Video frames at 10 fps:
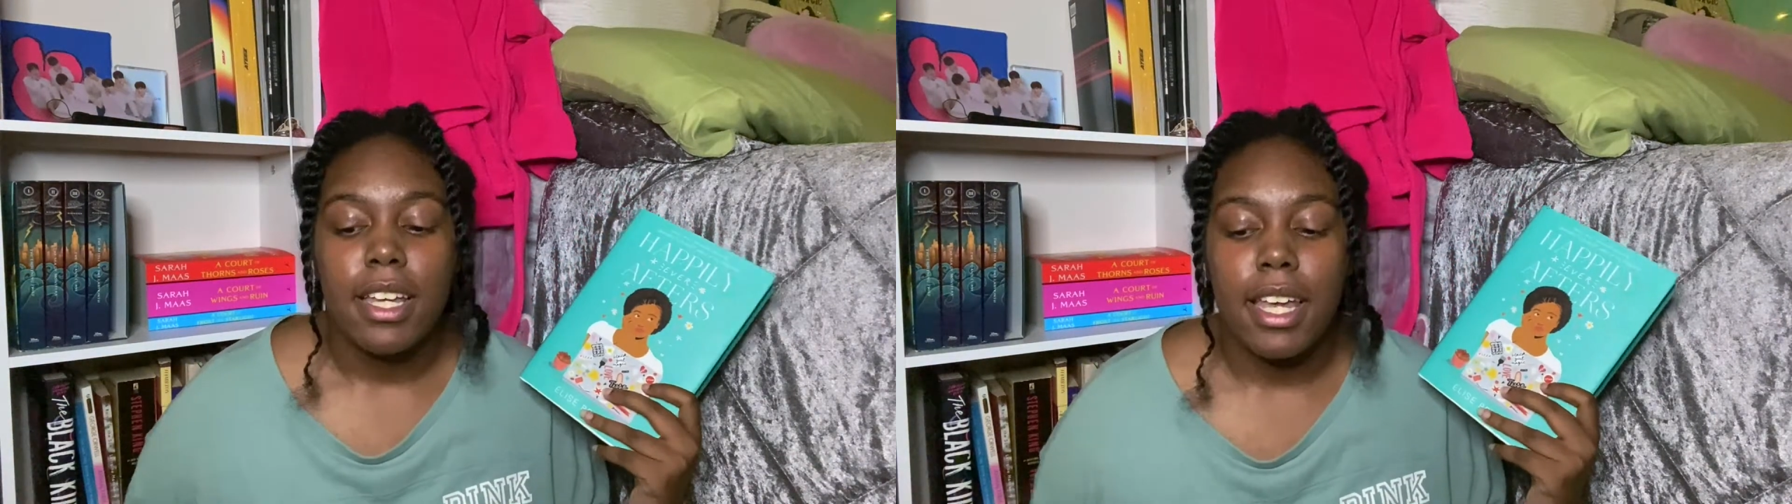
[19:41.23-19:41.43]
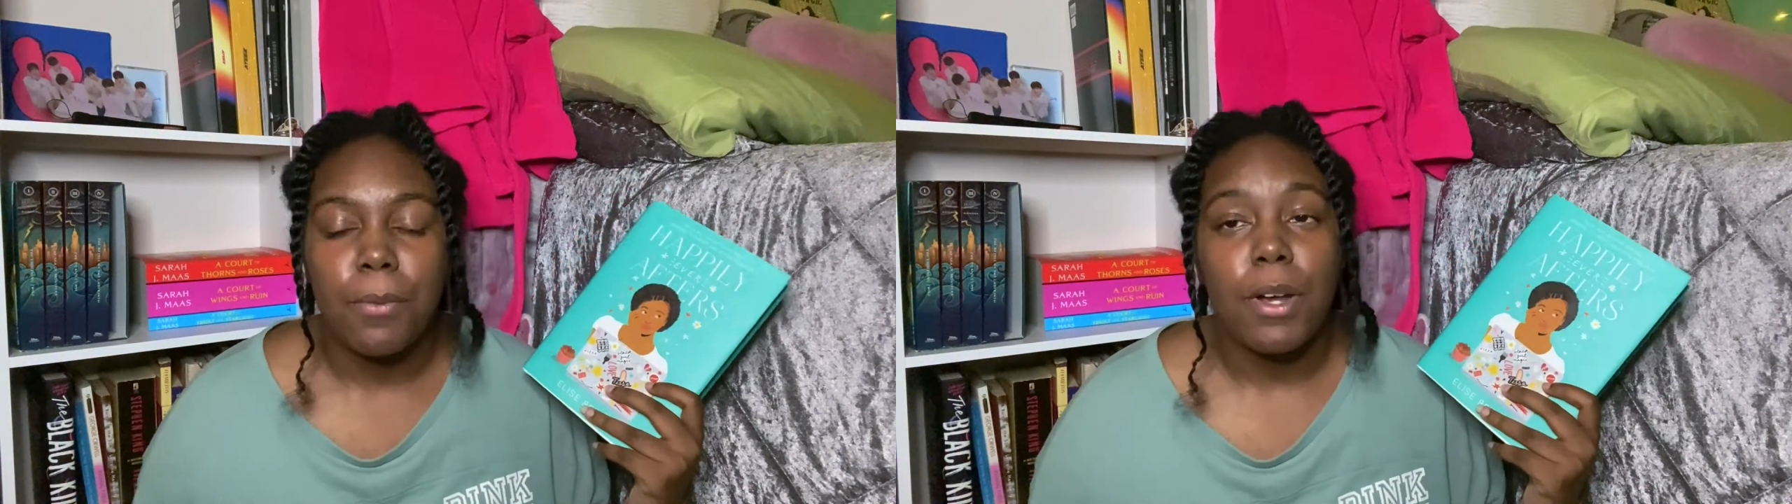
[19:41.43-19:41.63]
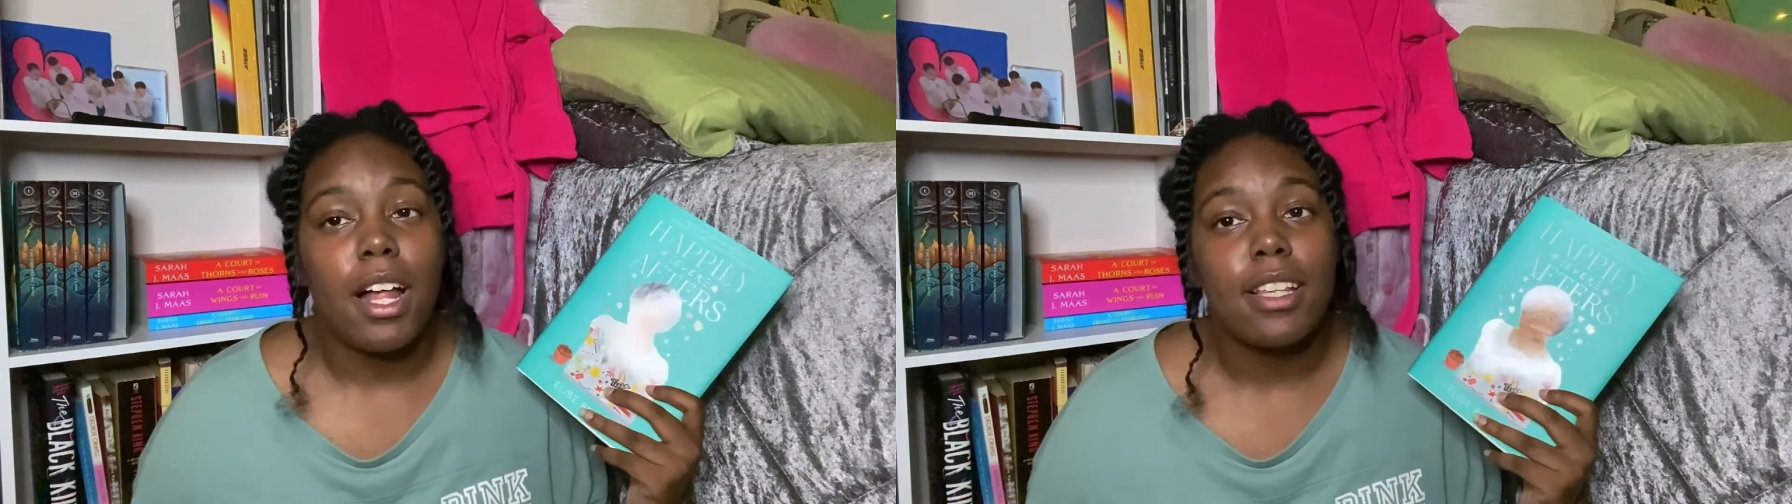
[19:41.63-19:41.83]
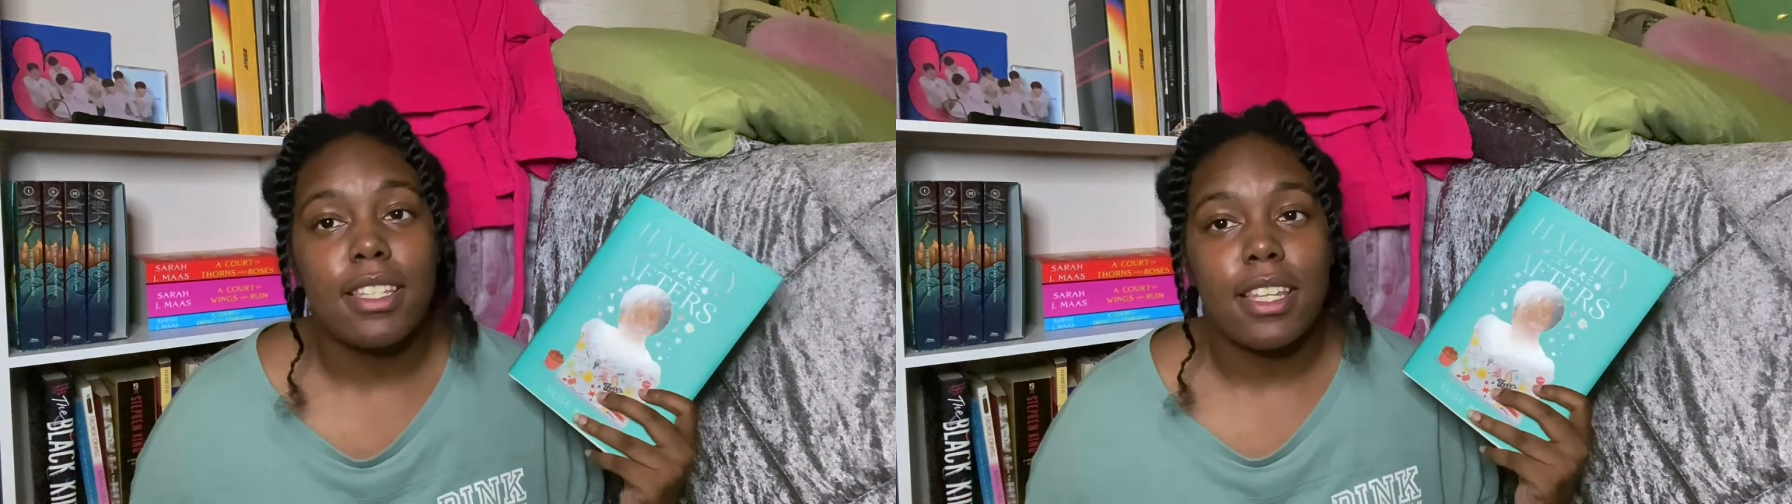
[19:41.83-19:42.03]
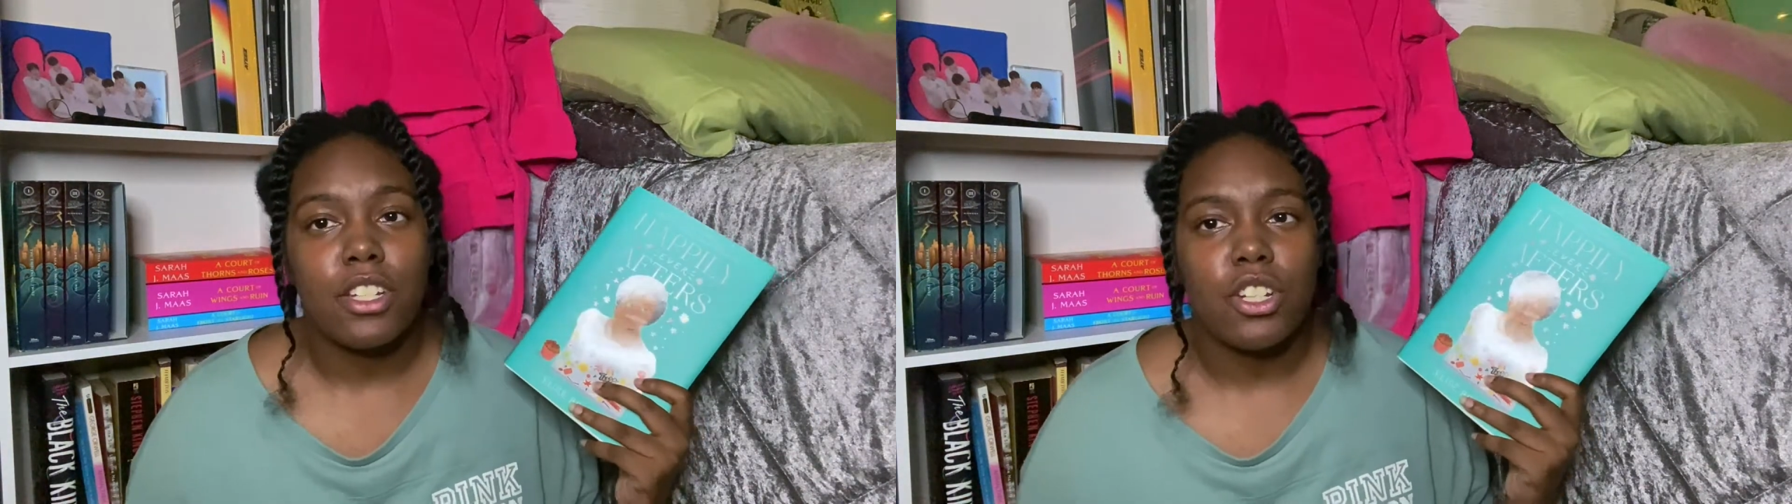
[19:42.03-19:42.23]
and realizes
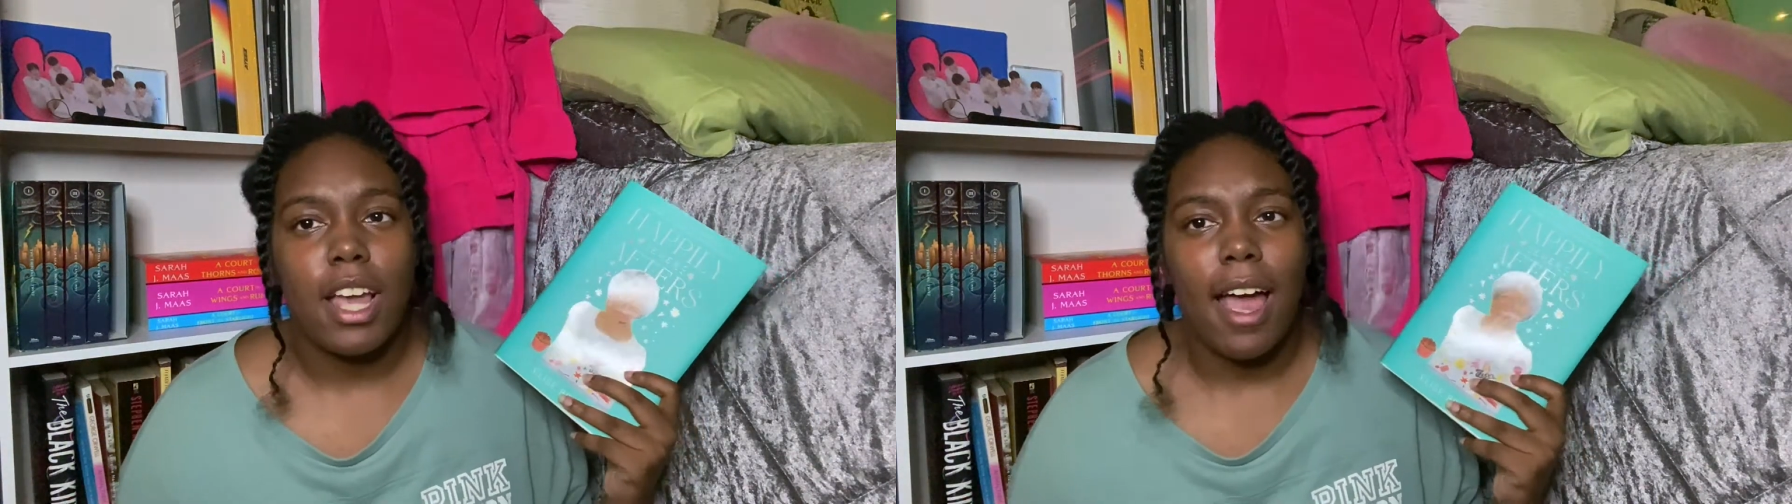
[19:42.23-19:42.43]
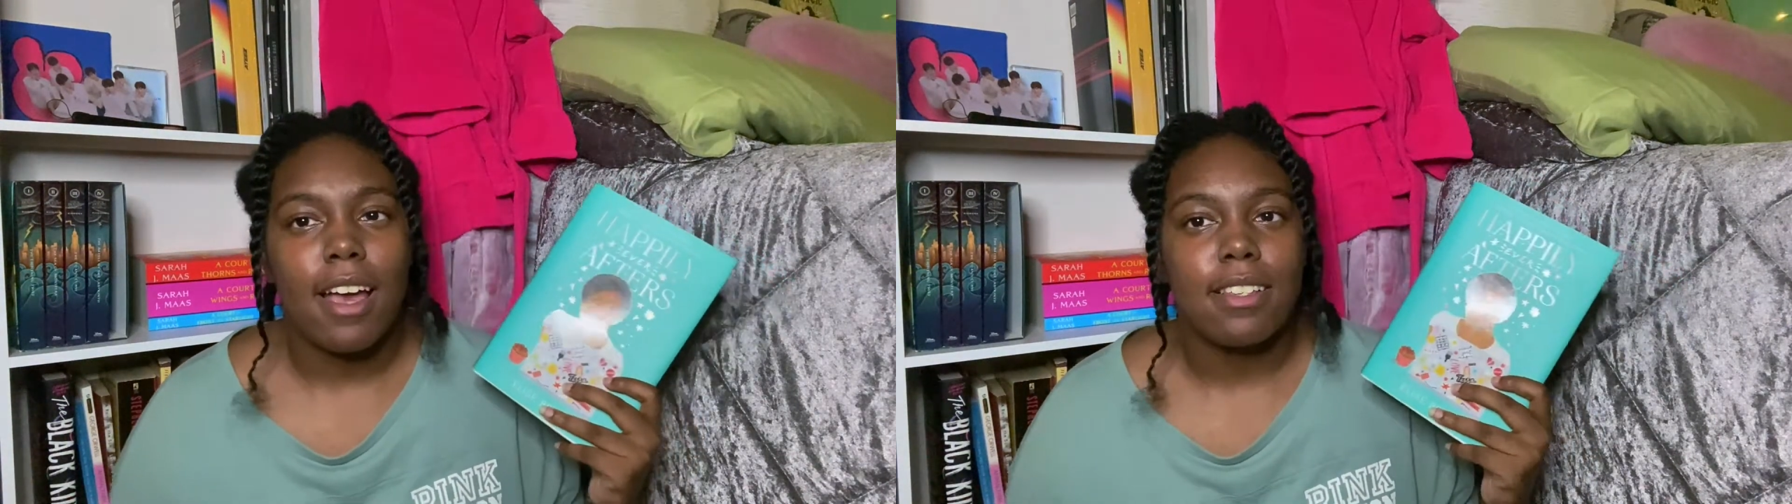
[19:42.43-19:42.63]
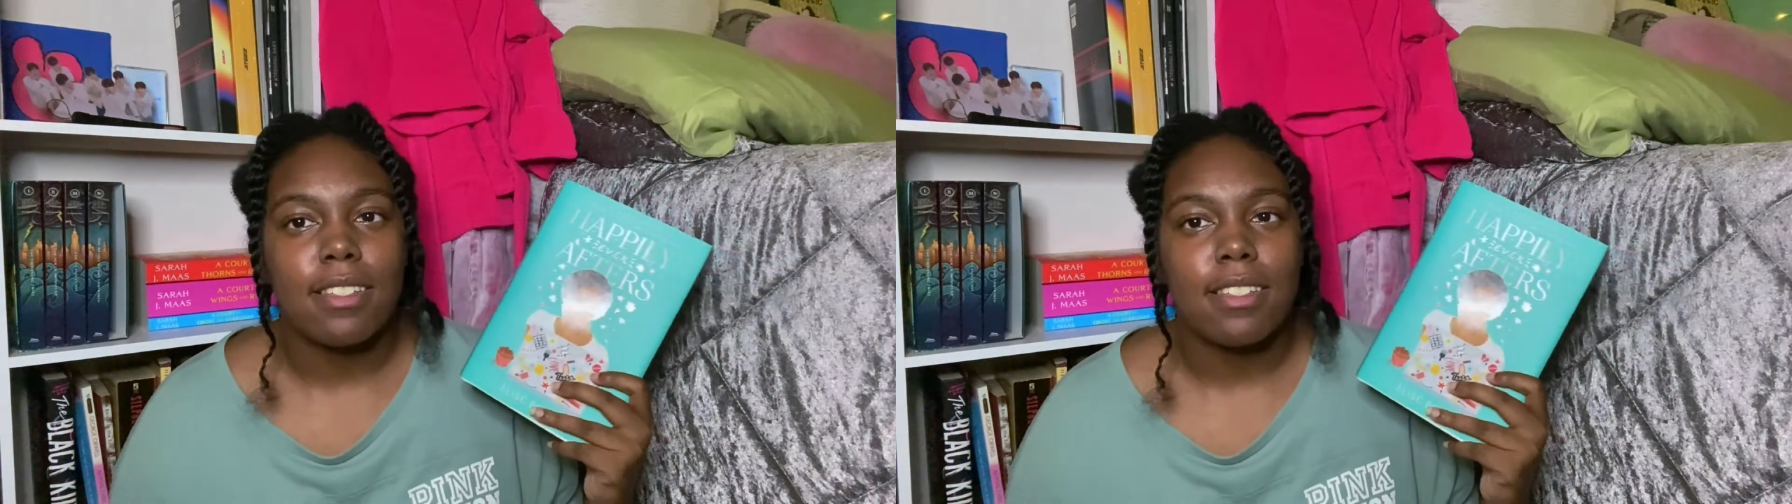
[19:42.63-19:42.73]
that she has